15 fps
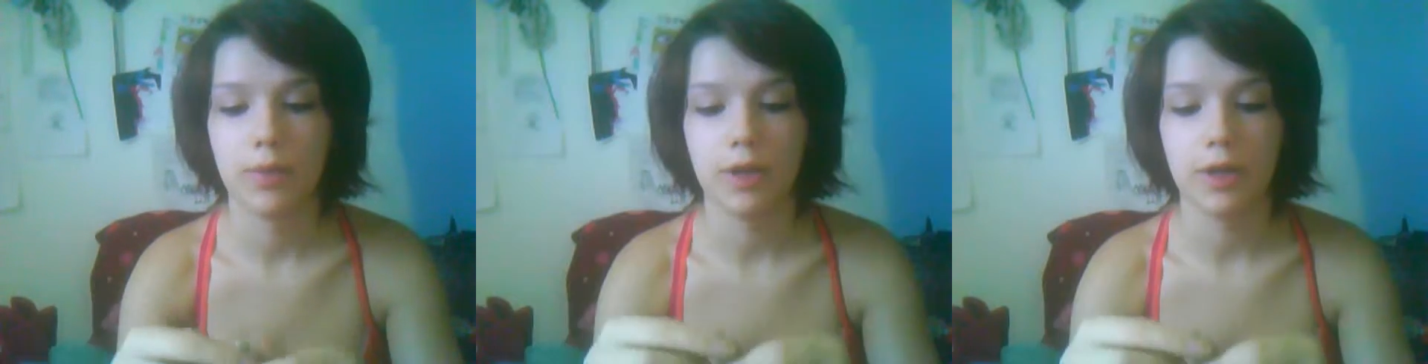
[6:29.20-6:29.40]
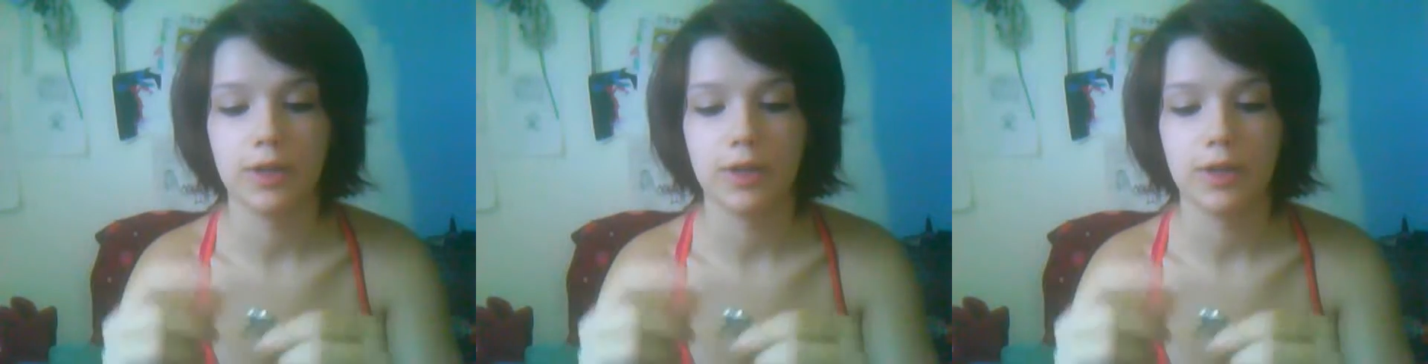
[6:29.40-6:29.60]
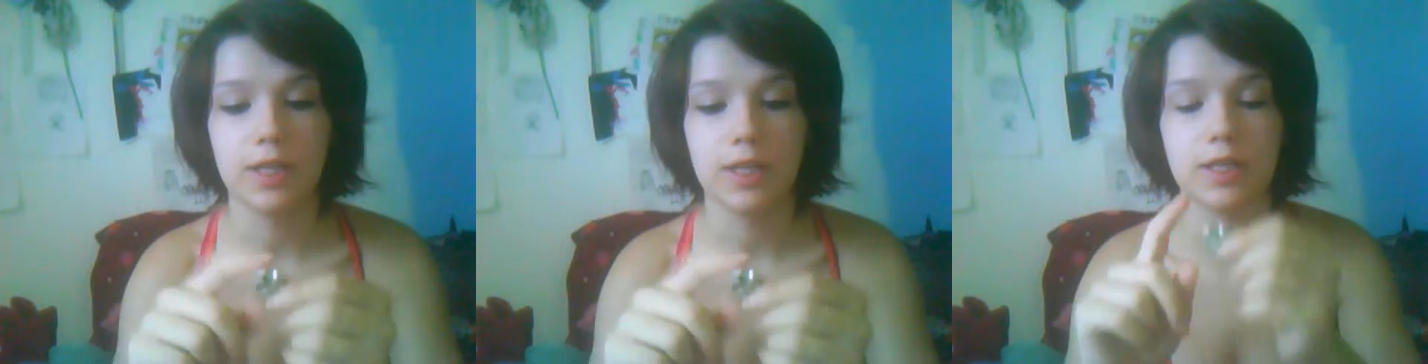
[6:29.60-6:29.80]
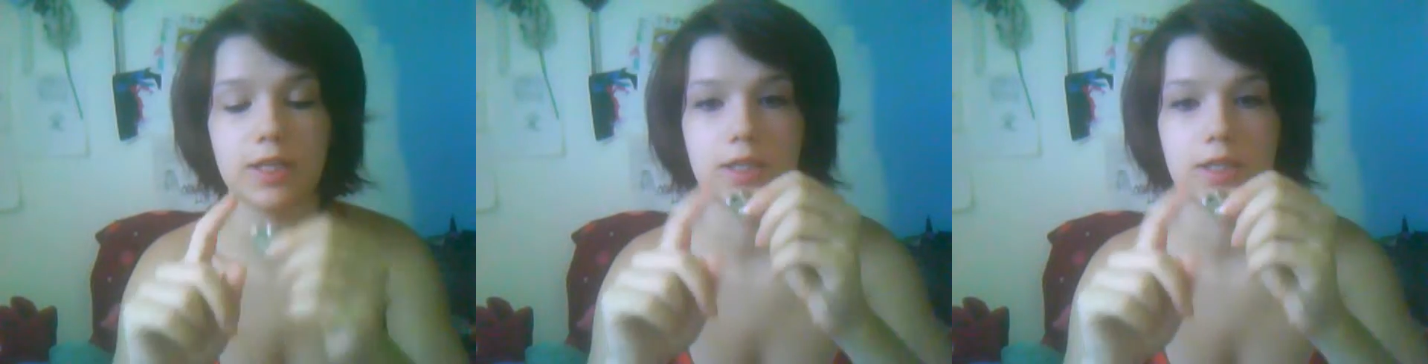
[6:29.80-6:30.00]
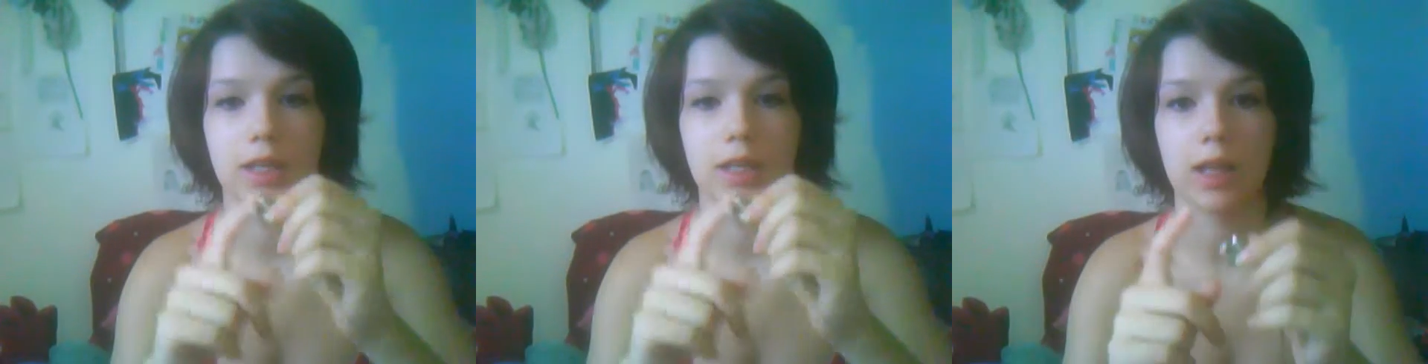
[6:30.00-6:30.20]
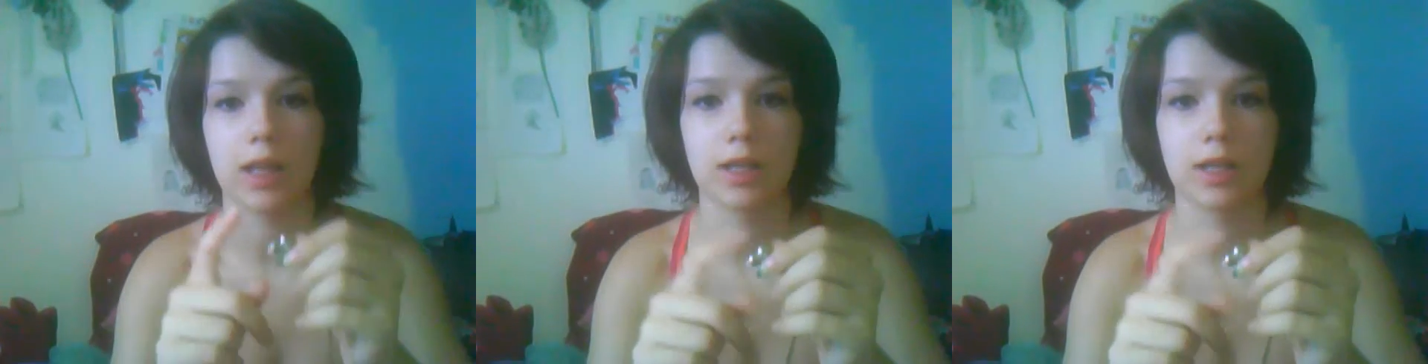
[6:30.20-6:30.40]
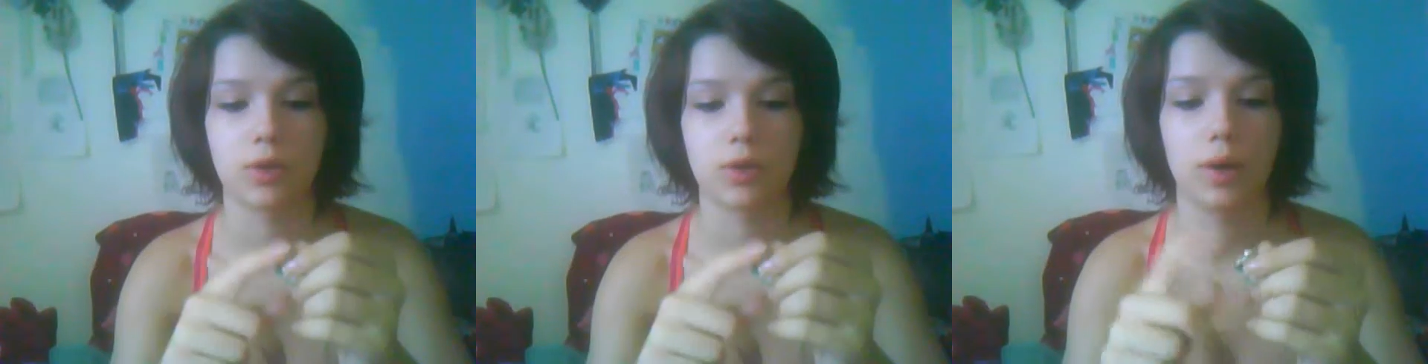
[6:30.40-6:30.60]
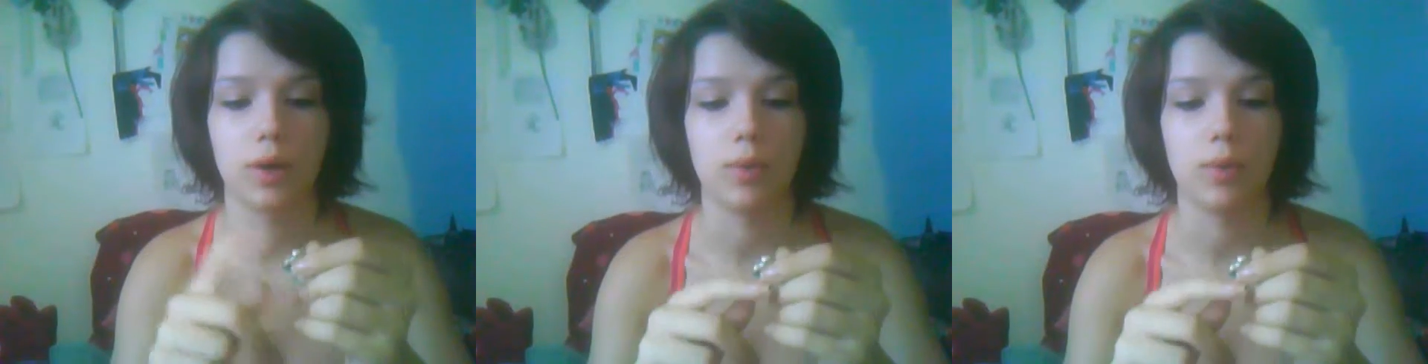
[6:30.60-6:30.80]
but these can
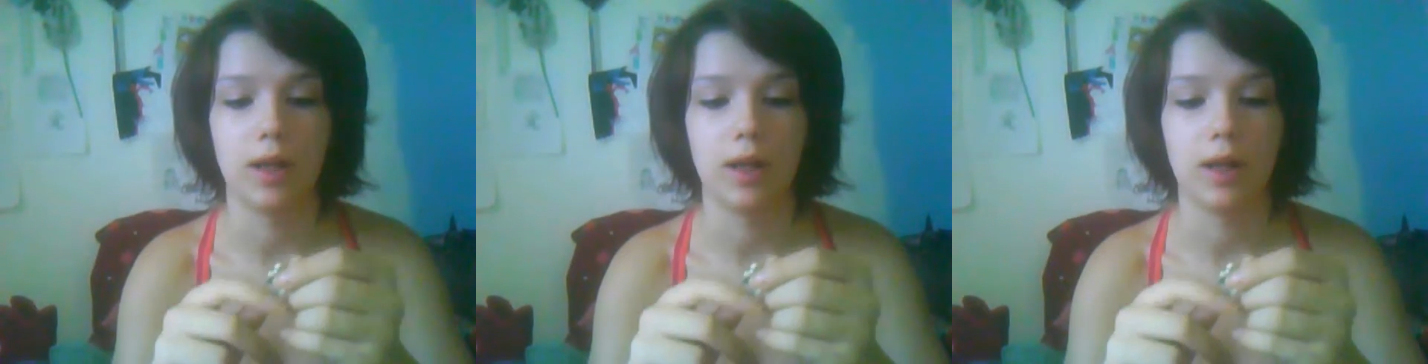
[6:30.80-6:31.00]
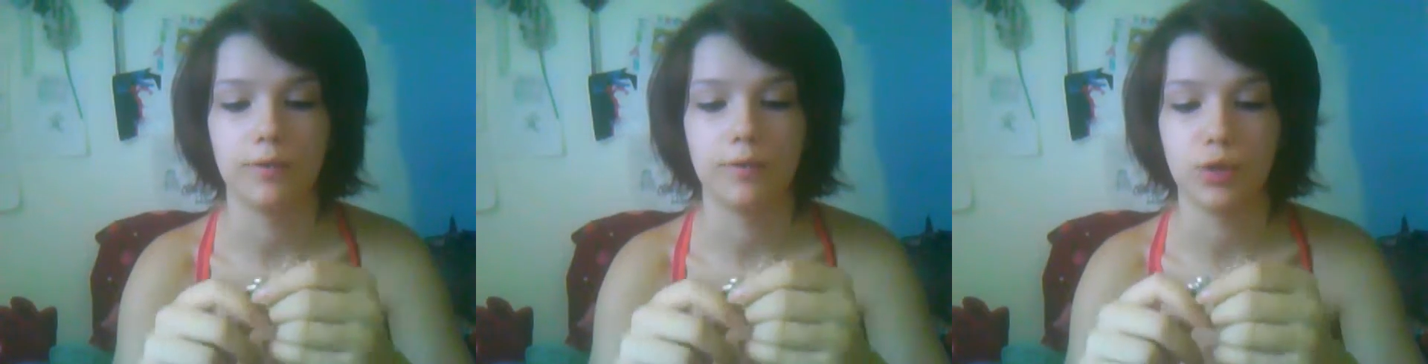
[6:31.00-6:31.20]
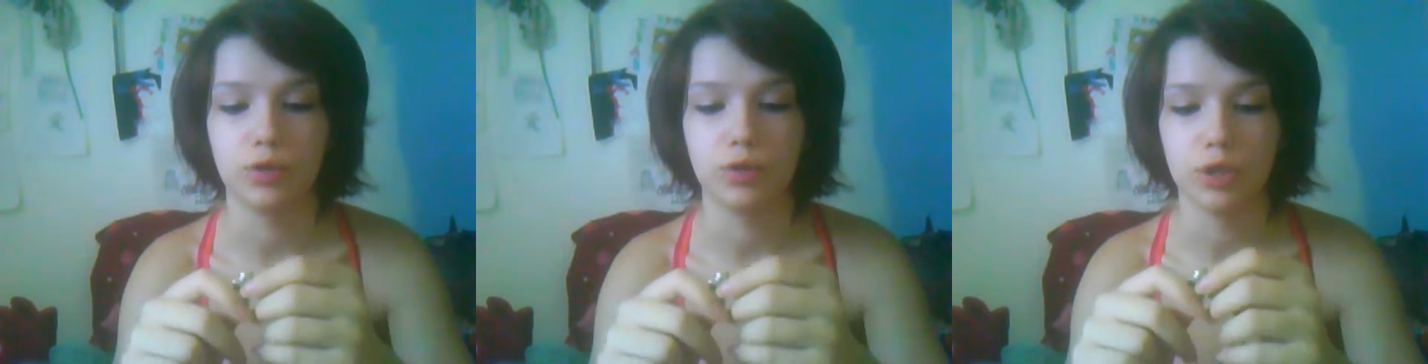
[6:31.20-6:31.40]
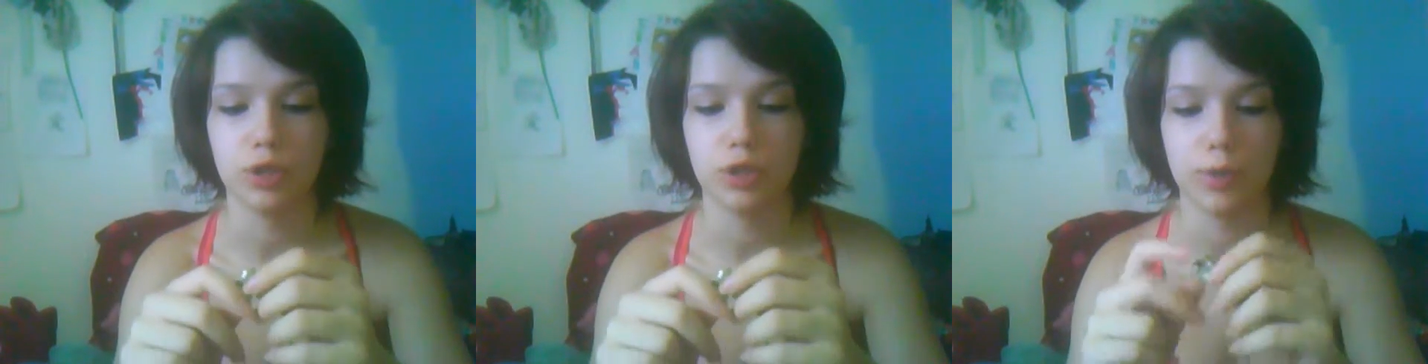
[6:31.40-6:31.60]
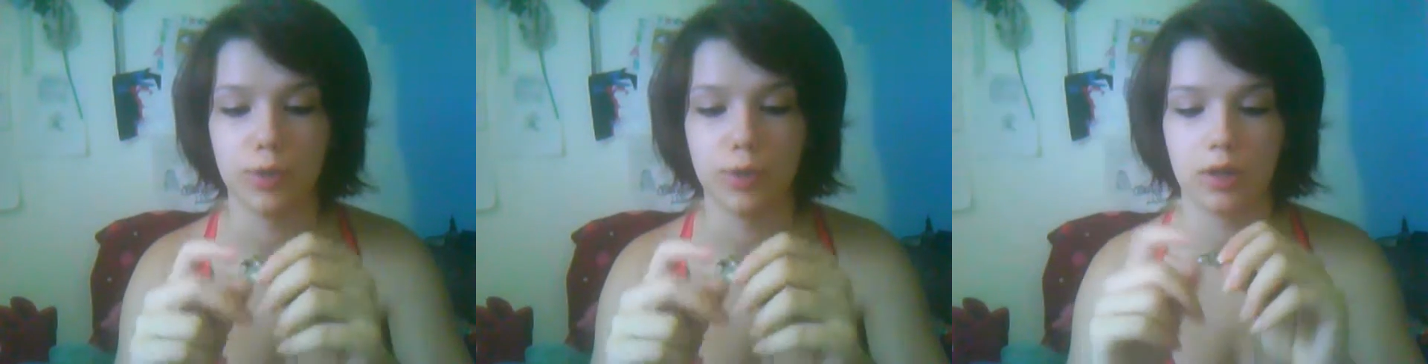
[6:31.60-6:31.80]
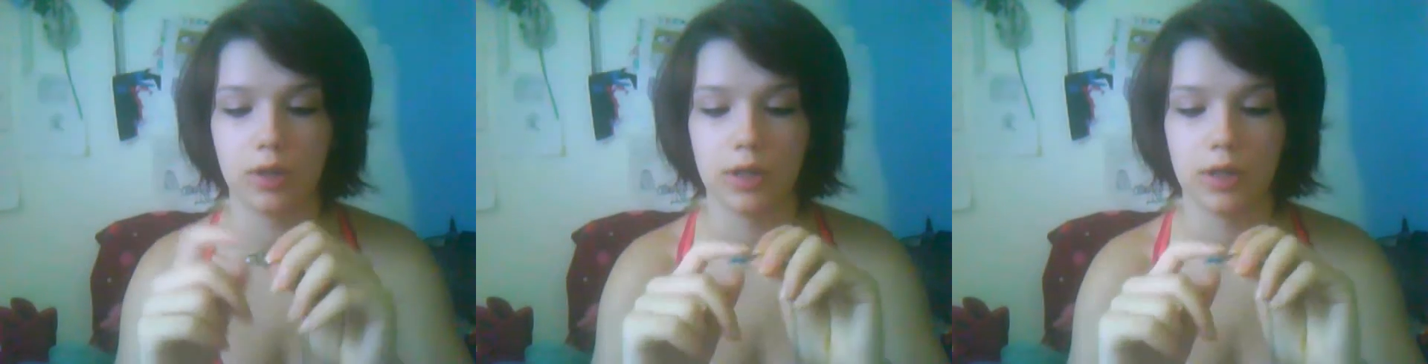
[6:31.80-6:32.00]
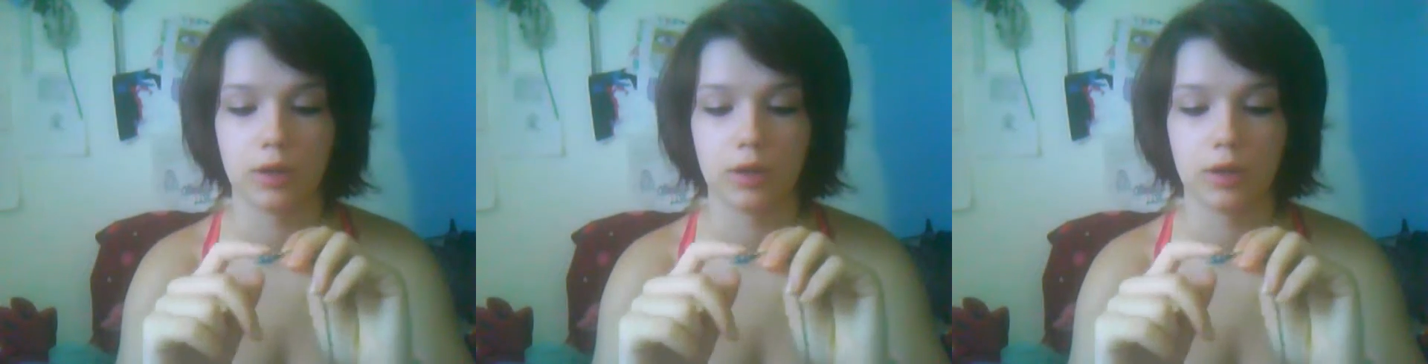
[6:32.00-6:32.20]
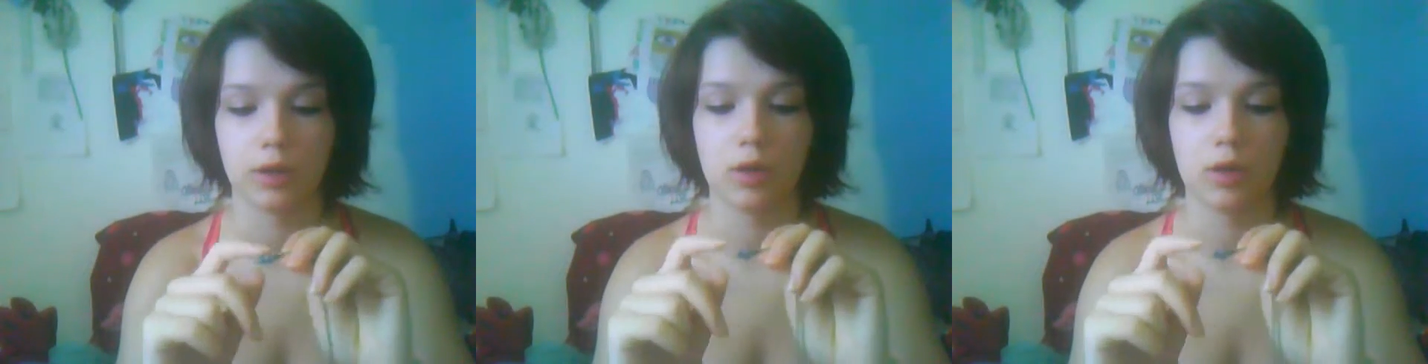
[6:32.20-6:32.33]
last quite a while if you just put a clear